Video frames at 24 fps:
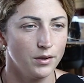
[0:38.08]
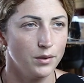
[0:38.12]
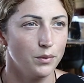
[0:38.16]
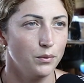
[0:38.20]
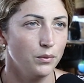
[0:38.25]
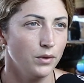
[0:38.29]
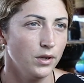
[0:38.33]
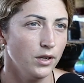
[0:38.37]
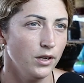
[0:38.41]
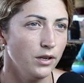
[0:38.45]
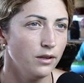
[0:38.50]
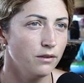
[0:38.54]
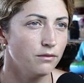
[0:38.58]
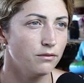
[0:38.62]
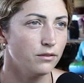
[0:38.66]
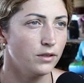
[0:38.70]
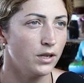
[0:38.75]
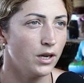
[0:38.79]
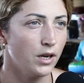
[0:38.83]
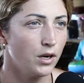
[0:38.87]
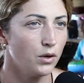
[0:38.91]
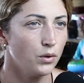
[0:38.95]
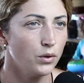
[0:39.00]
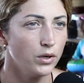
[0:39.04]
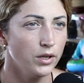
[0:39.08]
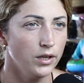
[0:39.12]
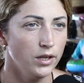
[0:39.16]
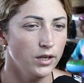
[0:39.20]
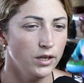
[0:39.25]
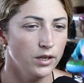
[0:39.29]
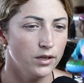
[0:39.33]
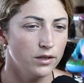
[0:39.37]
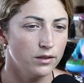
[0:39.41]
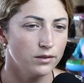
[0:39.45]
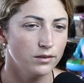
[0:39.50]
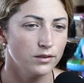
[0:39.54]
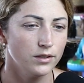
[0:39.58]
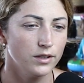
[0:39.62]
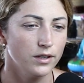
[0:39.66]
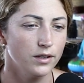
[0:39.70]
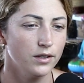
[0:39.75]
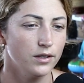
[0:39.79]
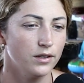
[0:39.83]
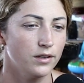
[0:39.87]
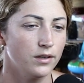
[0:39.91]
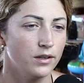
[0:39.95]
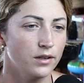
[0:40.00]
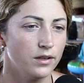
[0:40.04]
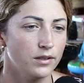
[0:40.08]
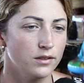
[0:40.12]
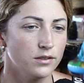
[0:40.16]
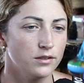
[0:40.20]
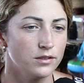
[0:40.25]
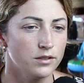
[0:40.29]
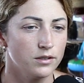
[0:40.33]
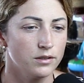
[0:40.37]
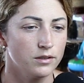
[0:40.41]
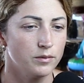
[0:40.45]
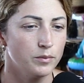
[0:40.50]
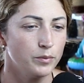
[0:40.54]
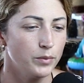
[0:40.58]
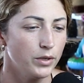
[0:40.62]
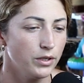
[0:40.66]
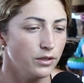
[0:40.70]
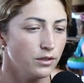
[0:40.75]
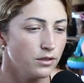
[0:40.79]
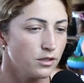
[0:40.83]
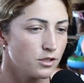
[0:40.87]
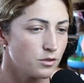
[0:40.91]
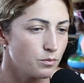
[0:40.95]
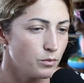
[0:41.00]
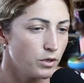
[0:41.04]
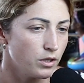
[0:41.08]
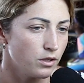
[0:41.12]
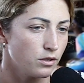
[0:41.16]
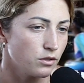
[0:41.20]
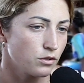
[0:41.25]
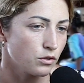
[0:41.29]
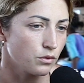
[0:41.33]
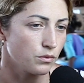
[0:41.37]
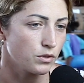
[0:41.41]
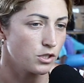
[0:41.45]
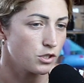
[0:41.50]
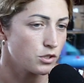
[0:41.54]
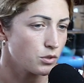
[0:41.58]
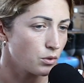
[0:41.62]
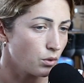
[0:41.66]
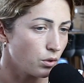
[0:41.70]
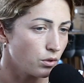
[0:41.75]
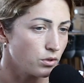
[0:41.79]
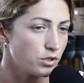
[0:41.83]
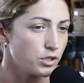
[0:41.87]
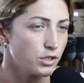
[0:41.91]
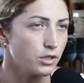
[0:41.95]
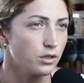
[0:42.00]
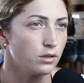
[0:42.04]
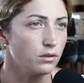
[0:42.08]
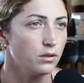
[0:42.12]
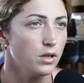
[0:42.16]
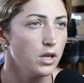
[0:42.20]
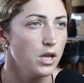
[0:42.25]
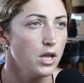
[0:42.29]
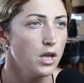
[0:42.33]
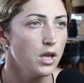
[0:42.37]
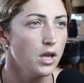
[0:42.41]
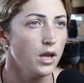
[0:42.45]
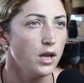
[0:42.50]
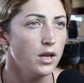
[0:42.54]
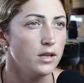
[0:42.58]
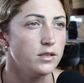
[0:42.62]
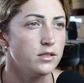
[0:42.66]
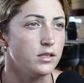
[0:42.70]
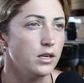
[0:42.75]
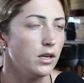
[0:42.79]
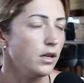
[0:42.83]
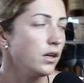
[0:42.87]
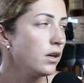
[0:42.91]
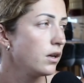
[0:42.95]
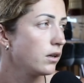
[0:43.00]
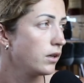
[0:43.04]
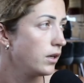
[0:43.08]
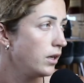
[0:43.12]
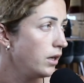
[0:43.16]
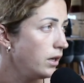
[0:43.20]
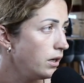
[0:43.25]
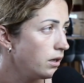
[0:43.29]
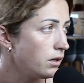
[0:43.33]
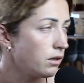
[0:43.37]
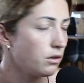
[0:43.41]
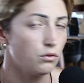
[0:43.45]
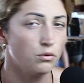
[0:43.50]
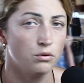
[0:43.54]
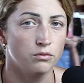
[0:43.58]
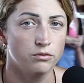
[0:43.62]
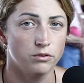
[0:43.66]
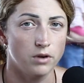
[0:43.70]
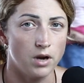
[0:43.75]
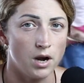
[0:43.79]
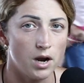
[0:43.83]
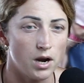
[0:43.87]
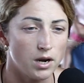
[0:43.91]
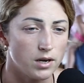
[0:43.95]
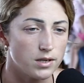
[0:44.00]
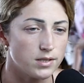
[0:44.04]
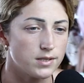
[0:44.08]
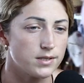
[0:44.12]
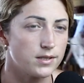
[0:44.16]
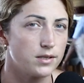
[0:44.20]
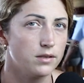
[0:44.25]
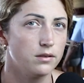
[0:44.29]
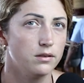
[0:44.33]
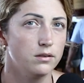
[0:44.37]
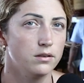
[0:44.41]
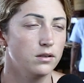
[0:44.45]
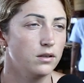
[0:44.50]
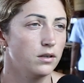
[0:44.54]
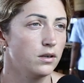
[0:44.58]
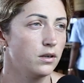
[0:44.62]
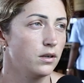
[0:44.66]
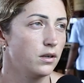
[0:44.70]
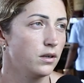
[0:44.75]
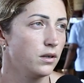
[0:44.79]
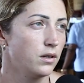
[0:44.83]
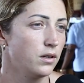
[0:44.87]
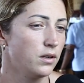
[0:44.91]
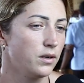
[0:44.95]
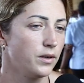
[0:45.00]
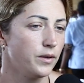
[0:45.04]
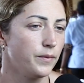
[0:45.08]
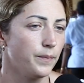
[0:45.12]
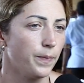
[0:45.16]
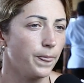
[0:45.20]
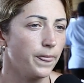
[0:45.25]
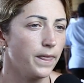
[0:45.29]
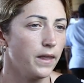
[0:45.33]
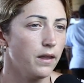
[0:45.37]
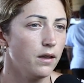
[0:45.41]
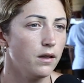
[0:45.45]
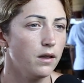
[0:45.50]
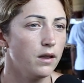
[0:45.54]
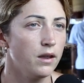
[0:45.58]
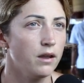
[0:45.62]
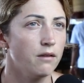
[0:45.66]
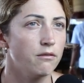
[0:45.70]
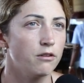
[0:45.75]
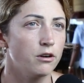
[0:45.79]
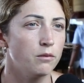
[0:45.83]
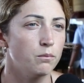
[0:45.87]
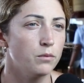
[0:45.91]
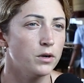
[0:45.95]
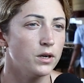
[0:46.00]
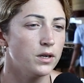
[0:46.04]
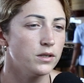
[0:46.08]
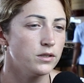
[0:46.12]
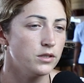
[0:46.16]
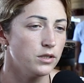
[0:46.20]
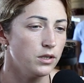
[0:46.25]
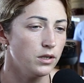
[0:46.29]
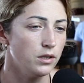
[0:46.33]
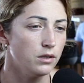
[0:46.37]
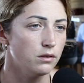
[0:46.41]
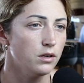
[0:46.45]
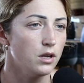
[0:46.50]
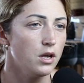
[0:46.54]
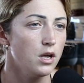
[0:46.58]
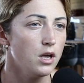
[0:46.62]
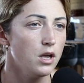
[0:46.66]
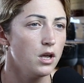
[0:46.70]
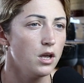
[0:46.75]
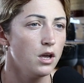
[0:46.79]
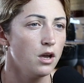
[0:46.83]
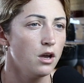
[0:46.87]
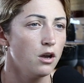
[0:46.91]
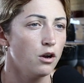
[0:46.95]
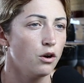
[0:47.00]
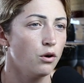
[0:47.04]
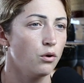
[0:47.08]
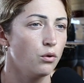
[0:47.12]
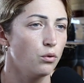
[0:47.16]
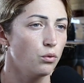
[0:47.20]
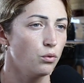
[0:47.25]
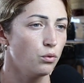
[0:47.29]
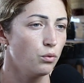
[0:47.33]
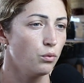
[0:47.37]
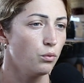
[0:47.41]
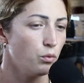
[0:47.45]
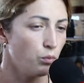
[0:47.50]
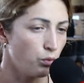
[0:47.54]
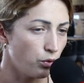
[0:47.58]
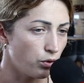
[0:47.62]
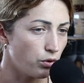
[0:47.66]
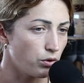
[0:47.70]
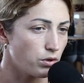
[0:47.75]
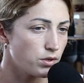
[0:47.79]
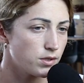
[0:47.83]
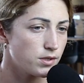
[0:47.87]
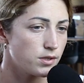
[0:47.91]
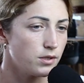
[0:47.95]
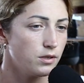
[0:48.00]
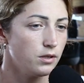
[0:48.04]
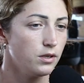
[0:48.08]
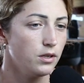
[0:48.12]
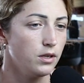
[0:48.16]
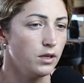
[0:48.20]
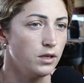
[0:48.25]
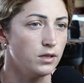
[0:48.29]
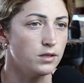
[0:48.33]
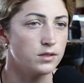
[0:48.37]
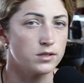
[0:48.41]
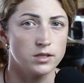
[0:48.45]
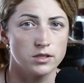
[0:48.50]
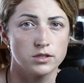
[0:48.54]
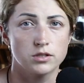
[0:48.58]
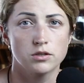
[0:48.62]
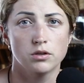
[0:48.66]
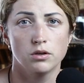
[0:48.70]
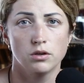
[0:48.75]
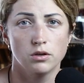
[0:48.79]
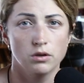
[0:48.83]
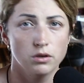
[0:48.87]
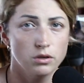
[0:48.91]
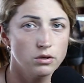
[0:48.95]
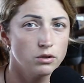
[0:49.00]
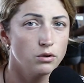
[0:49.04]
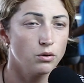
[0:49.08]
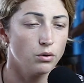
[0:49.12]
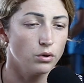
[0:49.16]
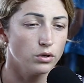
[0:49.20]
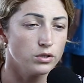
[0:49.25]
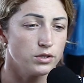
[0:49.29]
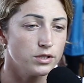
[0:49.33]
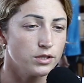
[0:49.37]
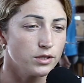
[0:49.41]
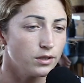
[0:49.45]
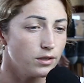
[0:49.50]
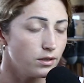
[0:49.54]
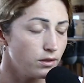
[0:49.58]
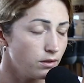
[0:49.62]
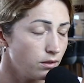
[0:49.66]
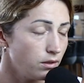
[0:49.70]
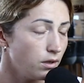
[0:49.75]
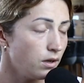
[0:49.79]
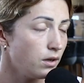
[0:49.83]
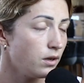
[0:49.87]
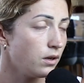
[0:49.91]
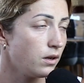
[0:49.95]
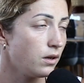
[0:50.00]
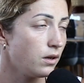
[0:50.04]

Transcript: We live now here and the management of this hotel take care of us. Everybody who works in this hotel